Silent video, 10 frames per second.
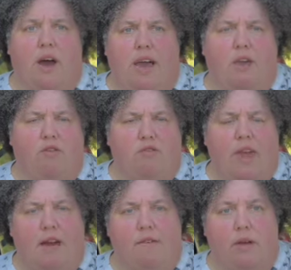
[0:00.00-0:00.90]
I usually
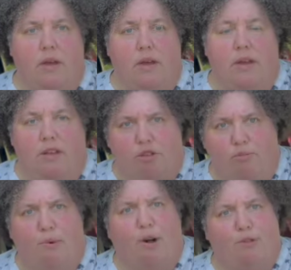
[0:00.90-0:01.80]
have a
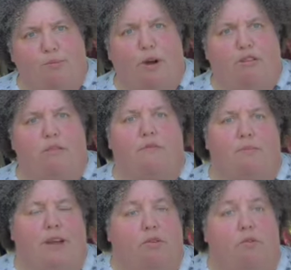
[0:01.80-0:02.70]
smaller budget for
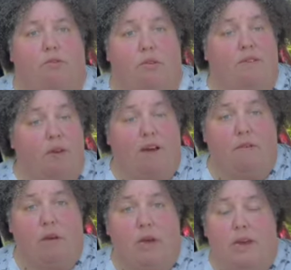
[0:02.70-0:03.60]
my tools. If you have
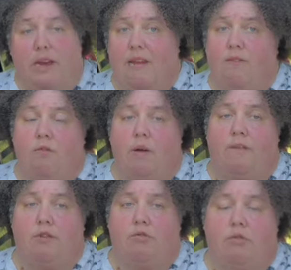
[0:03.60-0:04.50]

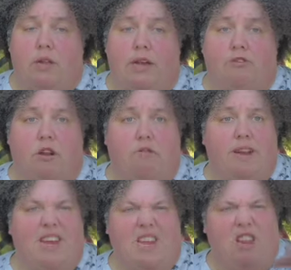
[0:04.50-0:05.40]
a tool collection
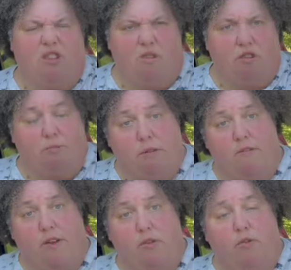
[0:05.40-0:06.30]
already and need certain
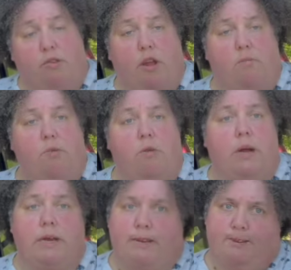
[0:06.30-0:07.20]
specific tools that are more,
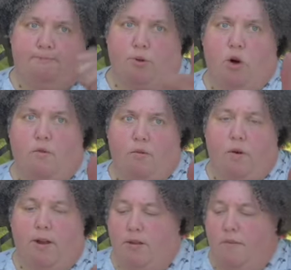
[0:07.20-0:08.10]
go
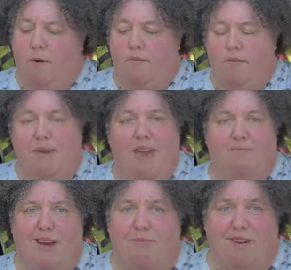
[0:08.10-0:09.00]
for it. But for me and
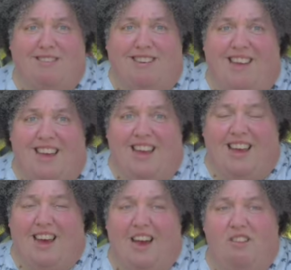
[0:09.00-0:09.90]
my budget,
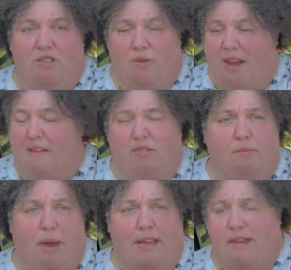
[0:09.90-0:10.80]
I just want to have some
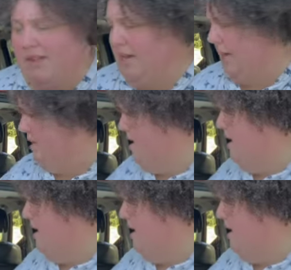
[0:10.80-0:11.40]
basic things.